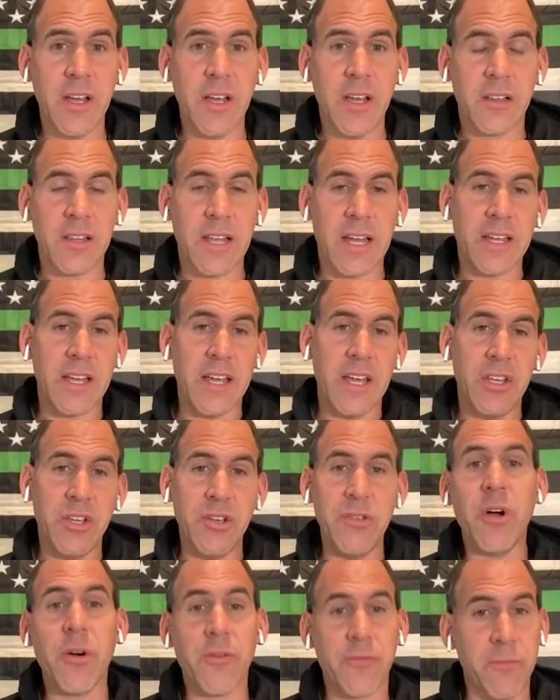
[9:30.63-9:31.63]
Like,
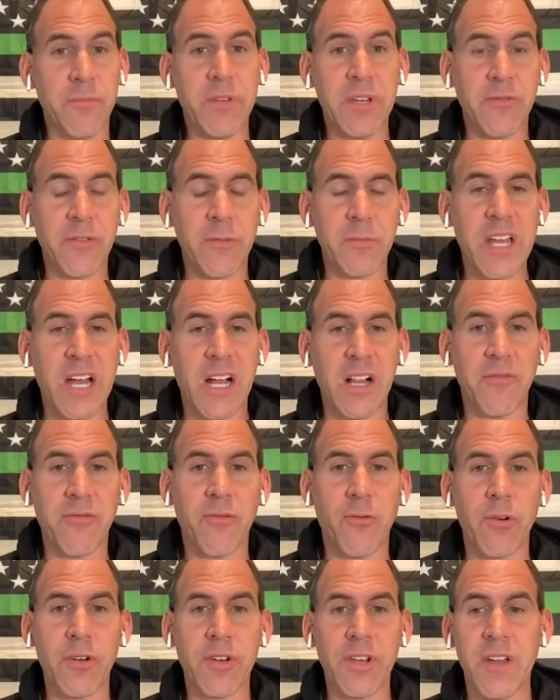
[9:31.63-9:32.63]
from being from
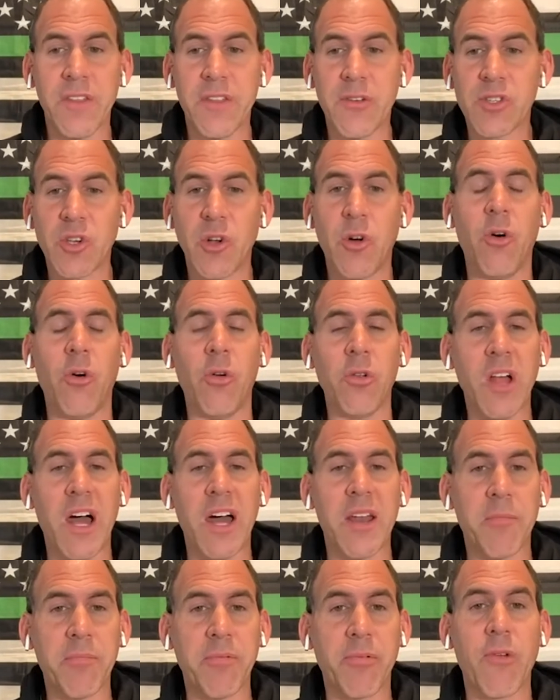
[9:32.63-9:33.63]
California, there's a whole lot
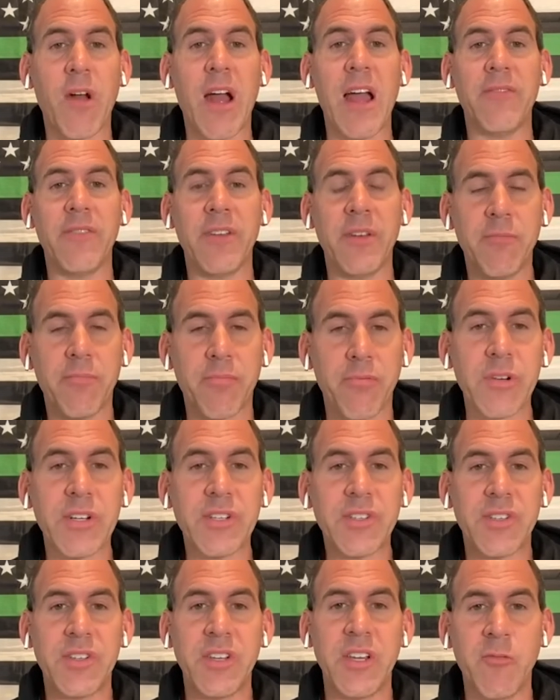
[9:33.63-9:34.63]
of private,
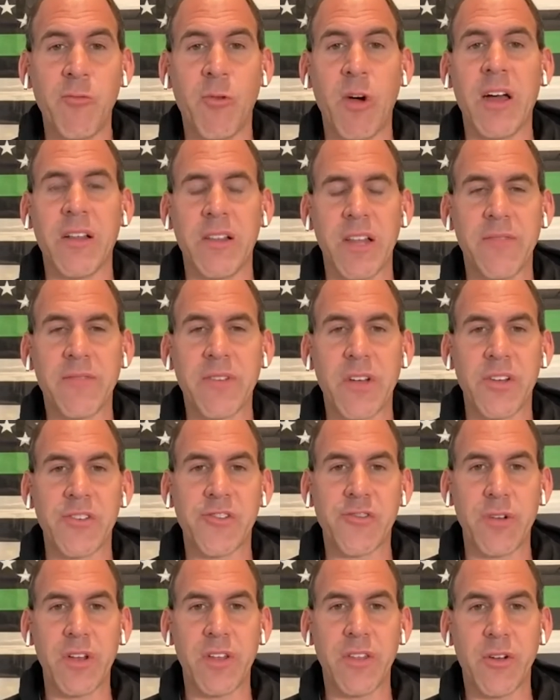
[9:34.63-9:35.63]
pristine wildlife
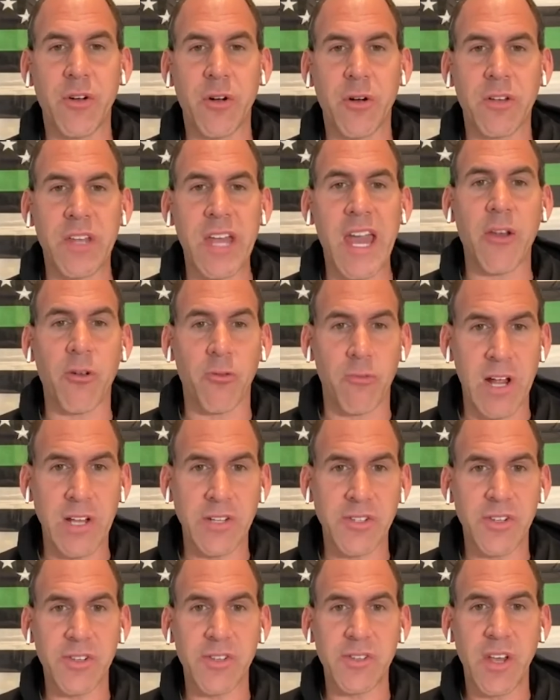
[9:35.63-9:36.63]
country that are cattle
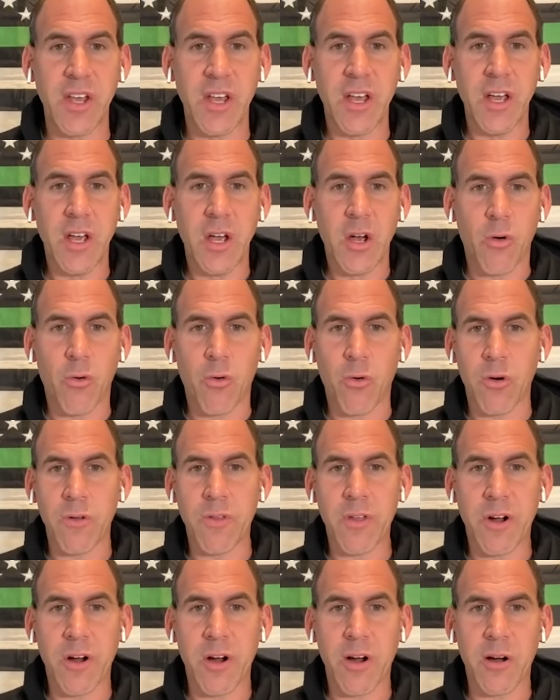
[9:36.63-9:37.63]
ranches, or
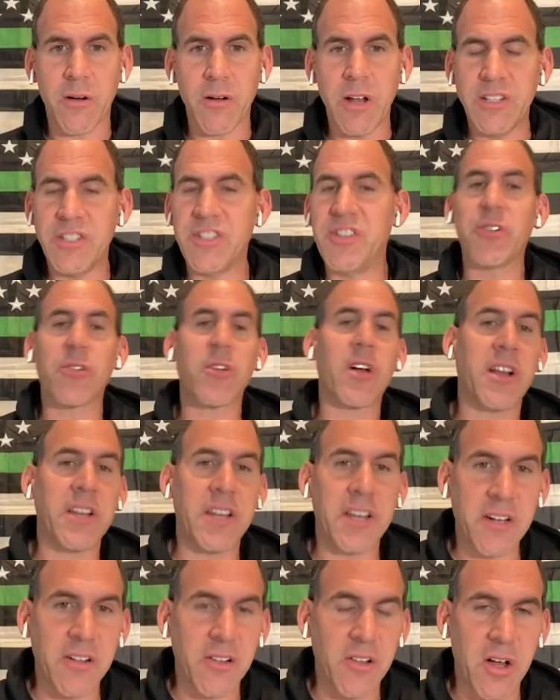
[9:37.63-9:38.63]
they're deer
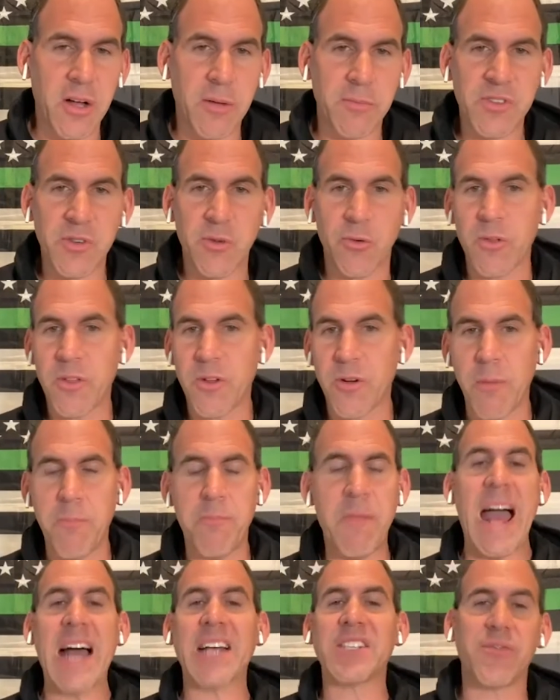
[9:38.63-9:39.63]
hunting clubs, or they're a
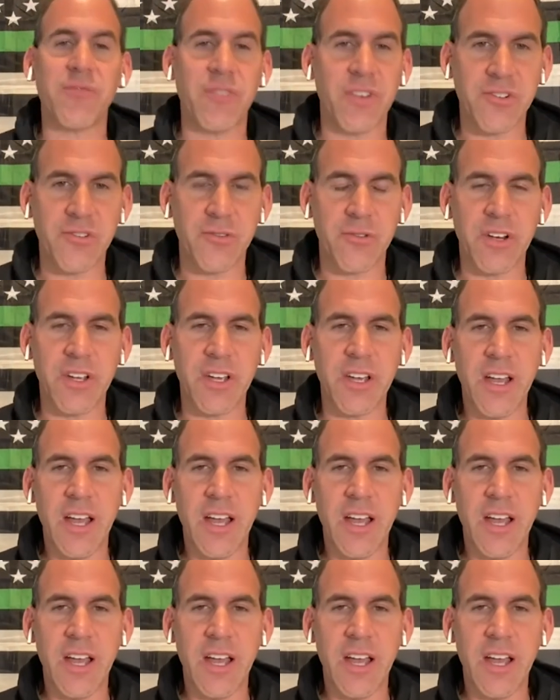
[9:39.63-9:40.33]
bass fishery.